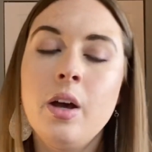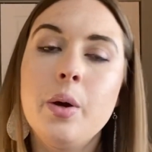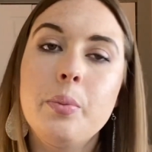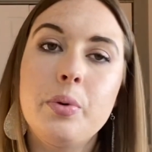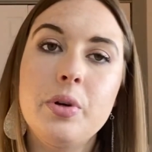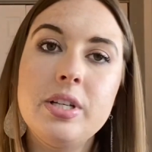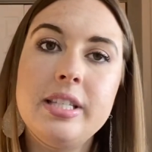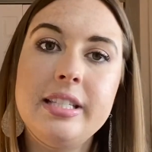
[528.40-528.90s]

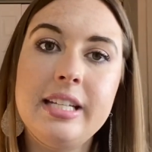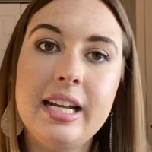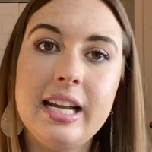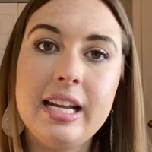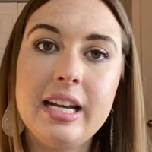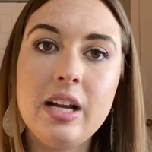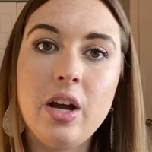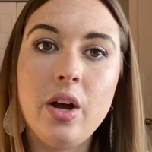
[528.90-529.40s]

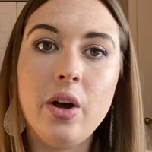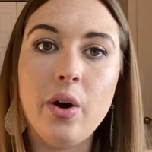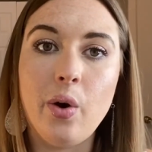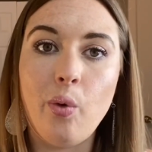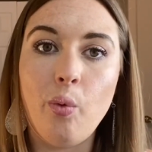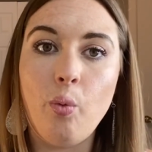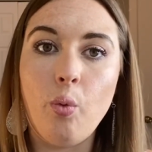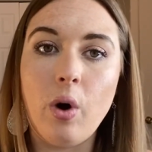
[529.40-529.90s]
Pristine
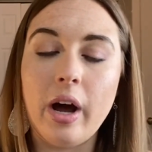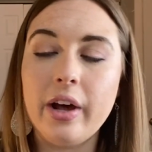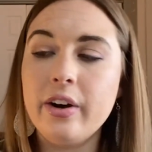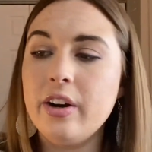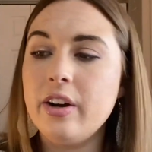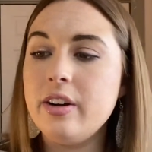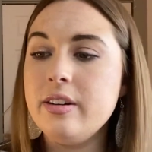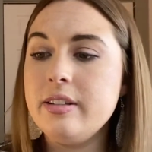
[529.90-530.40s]

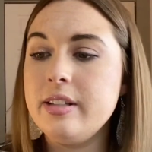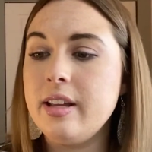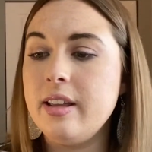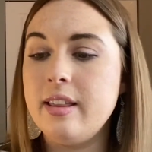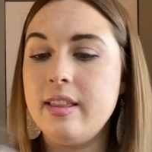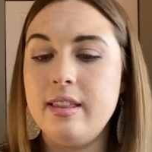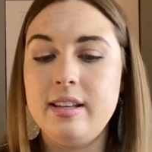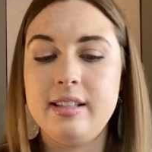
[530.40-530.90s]
Waters.
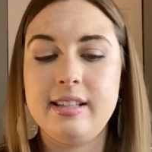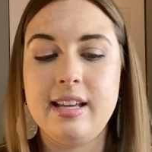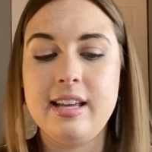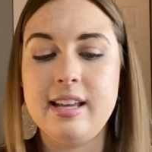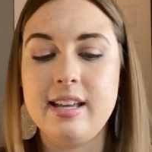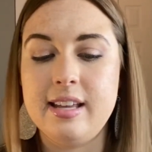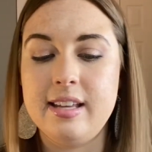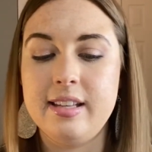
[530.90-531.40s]
This
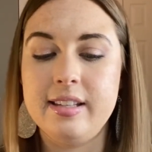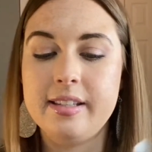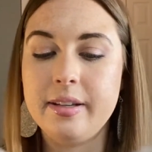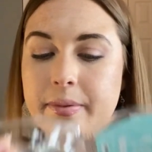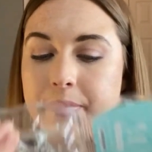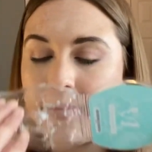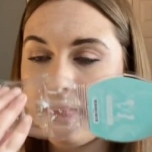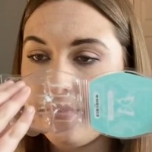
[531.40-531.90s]
is
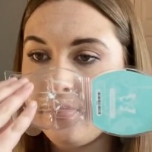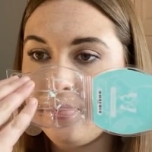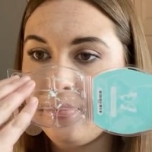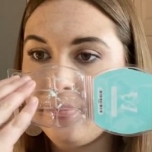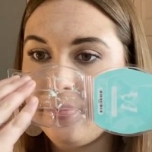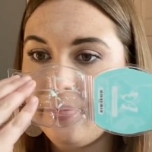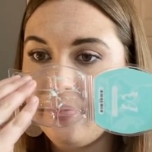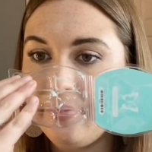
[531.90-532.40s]

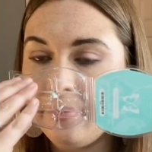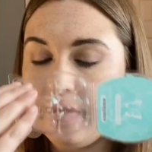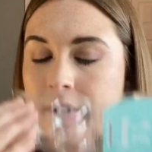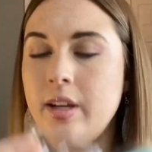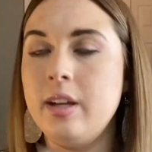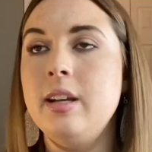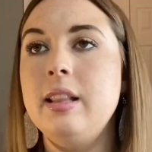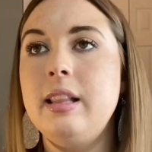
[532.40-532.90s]

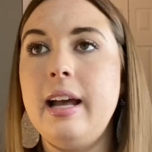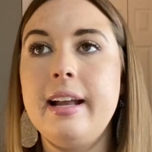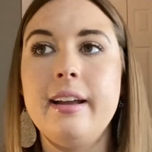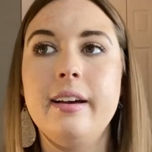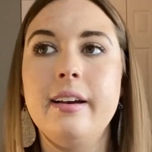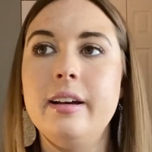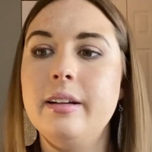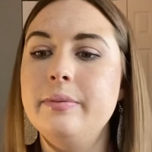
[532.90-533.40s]
like
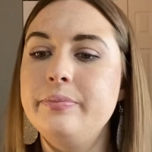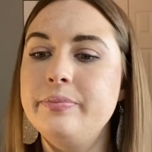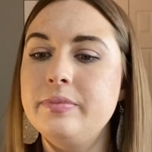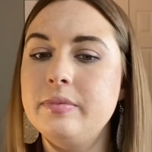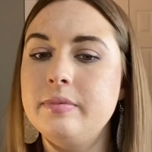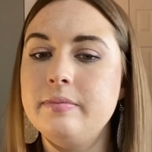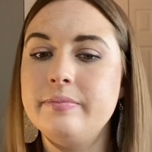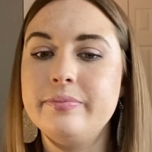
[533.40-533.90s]
a
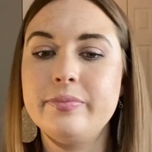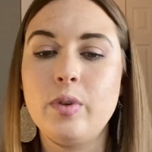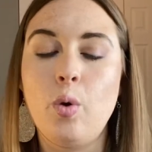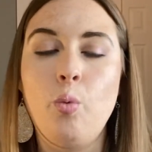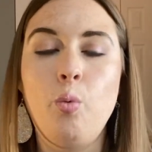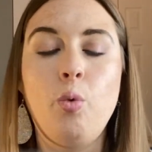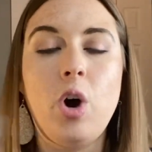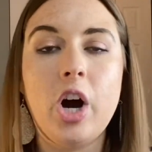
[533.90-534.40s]

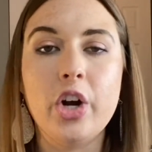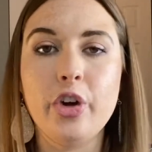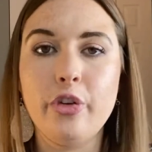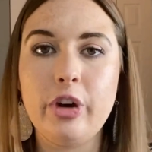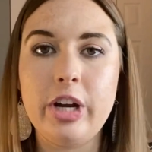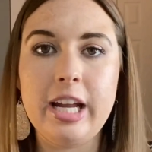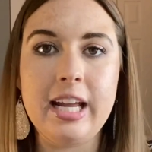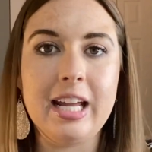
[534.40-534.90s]

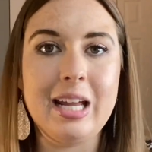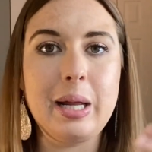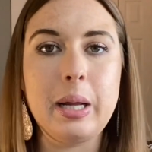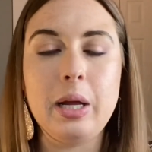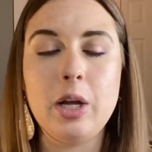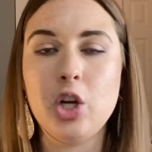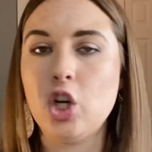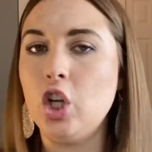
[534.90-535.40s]

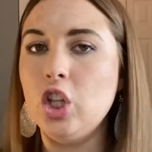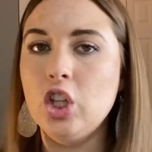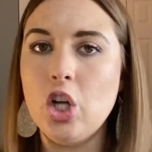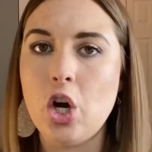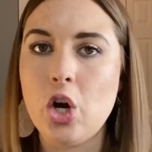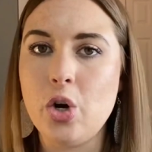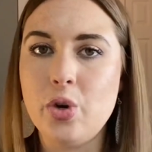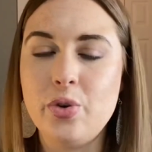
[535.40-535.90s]
watery
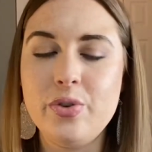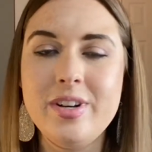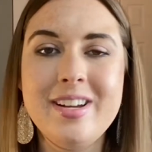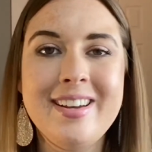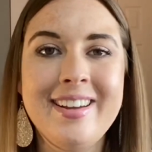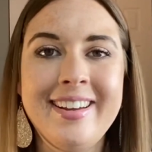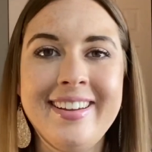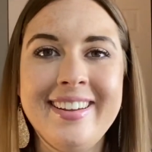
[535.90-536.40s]

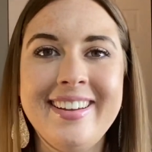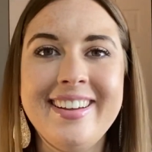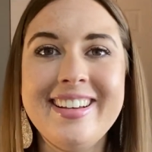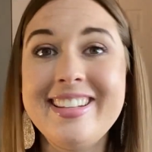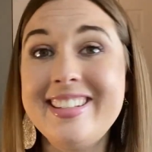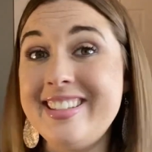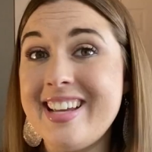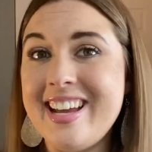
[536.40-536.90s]
cologne
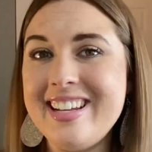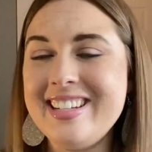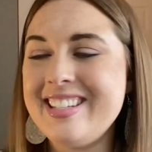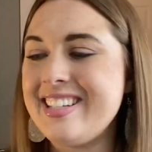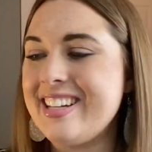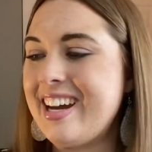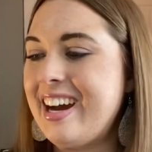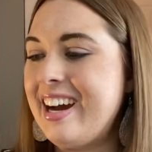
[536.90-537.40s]

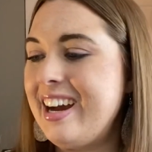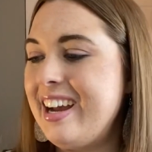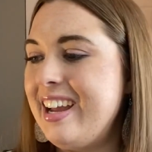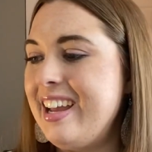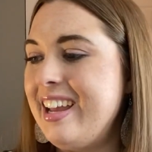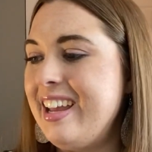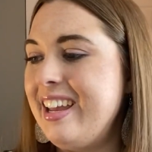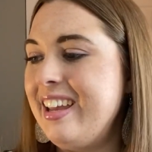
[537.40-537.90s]
scent.
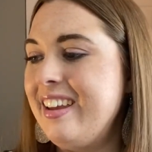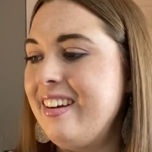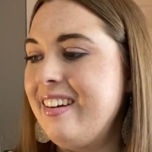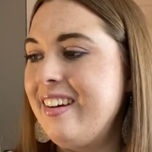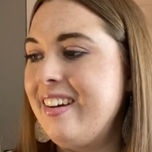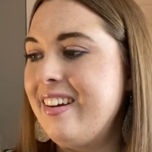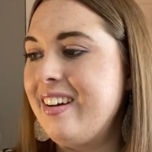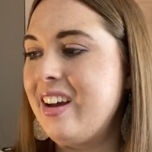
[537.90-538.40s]
I
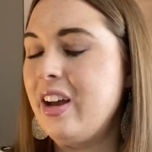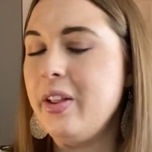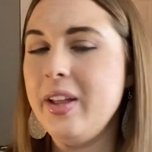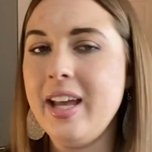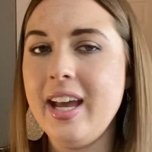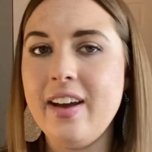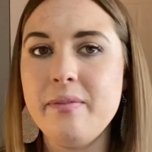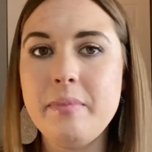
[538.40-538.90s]

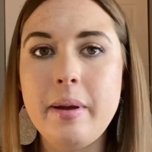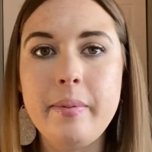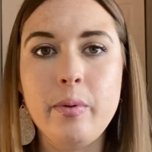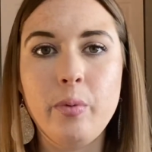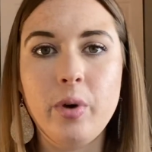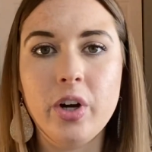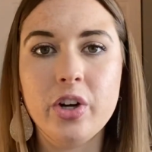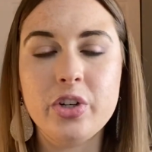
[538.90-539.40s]
only have maybe
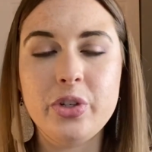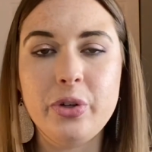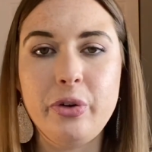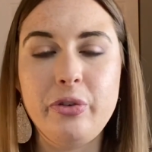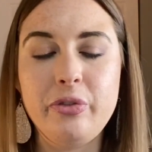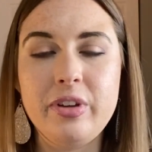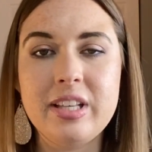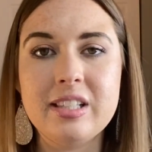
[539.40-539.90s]
one or
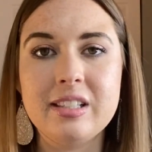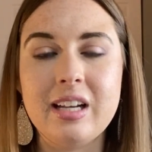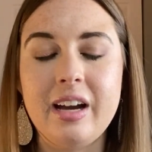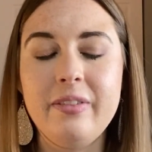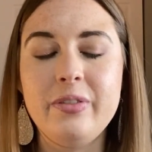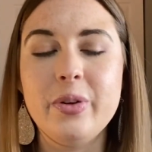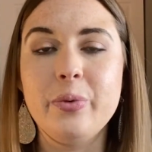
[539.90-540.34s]
two of these left.